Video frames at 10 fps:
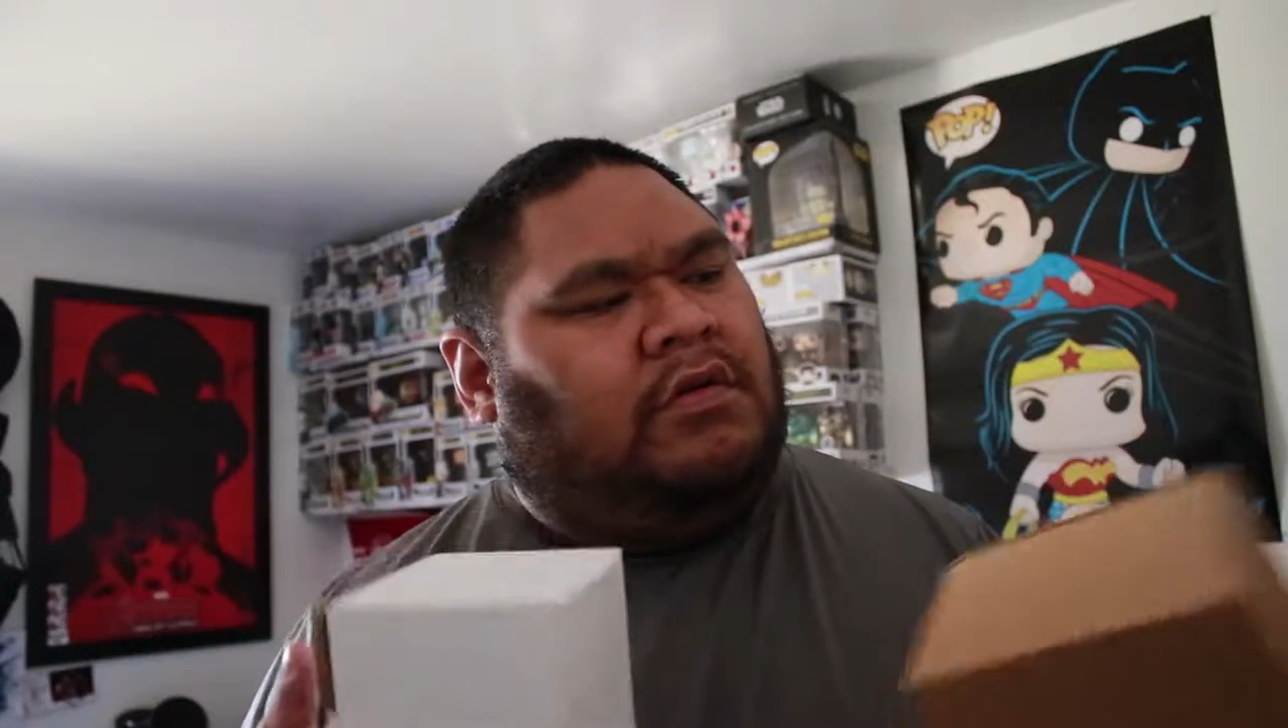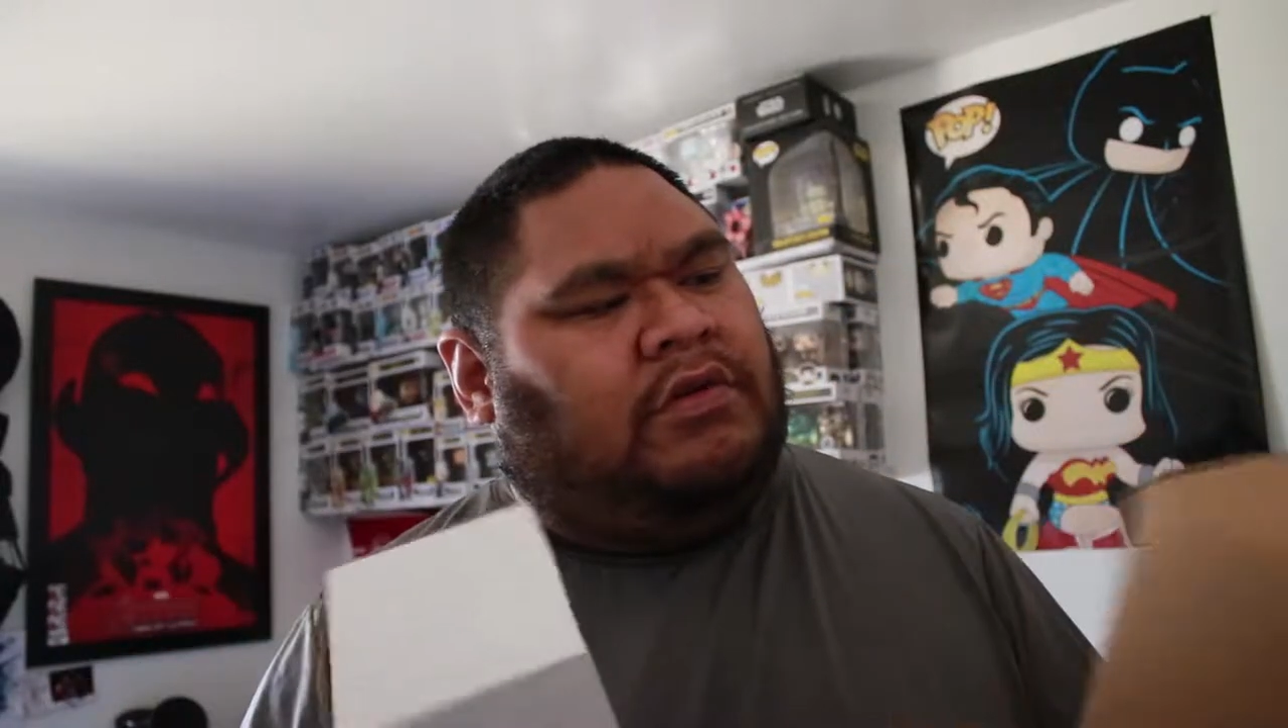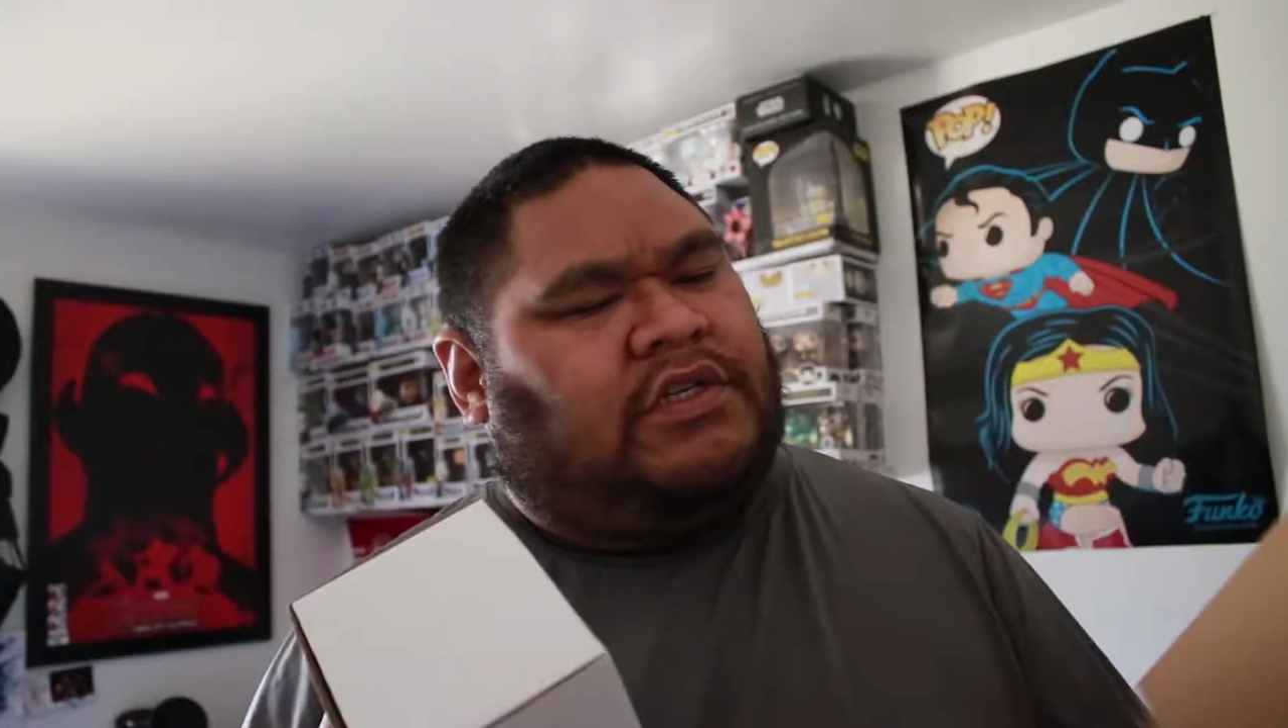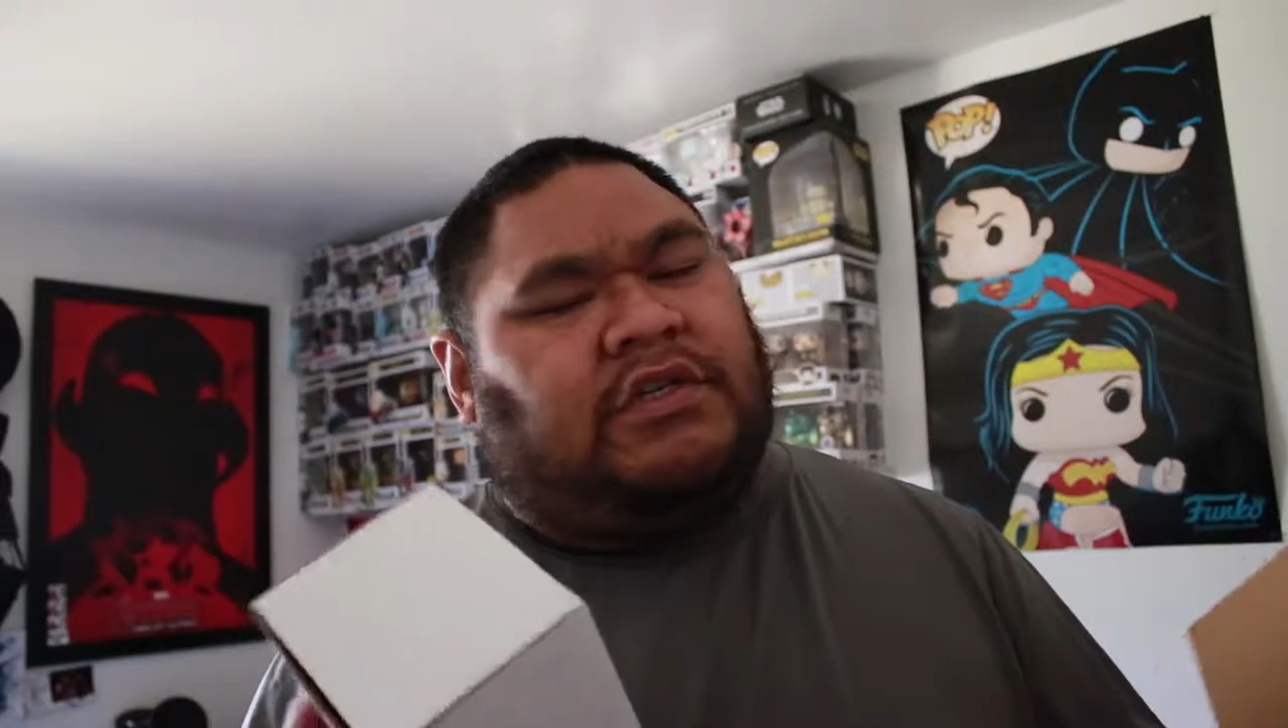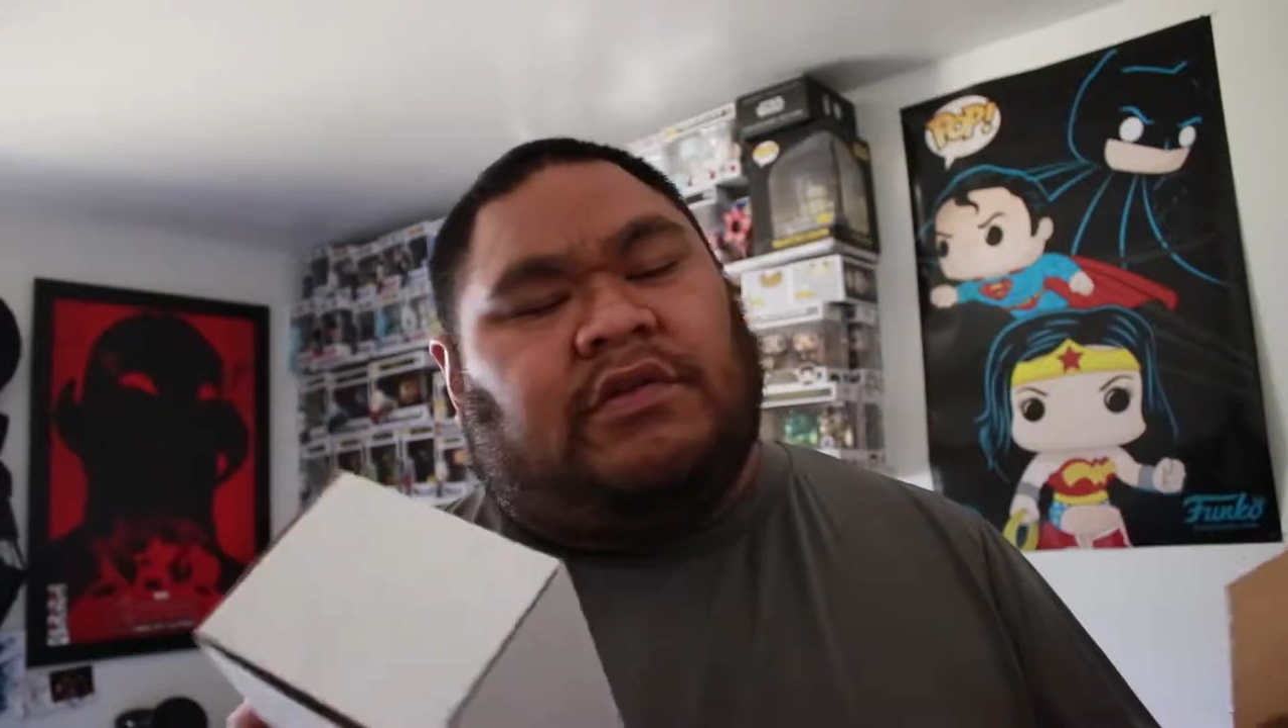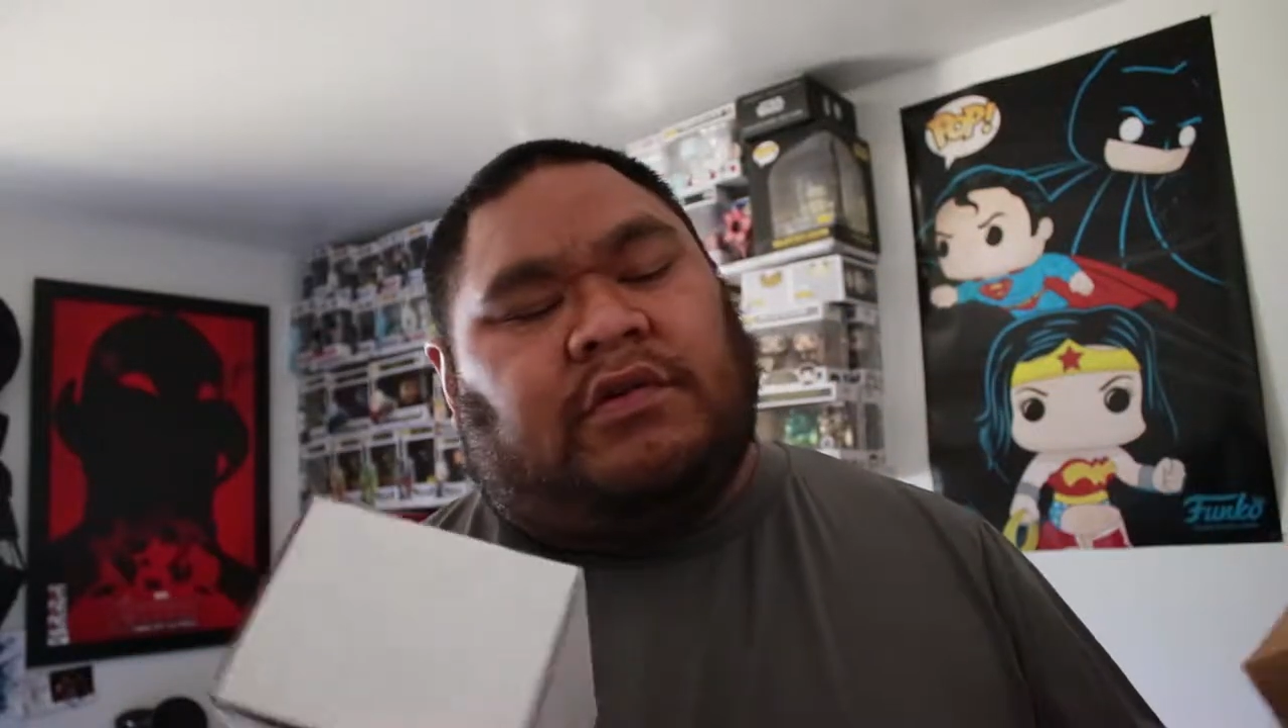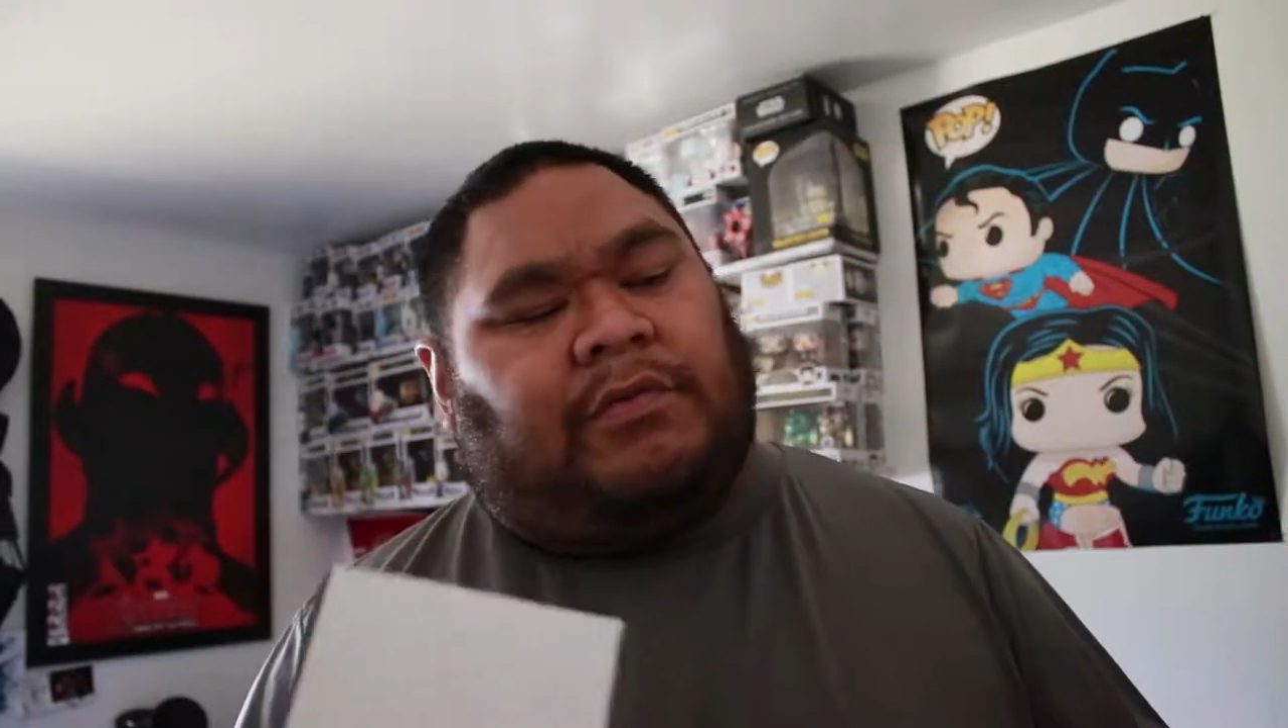which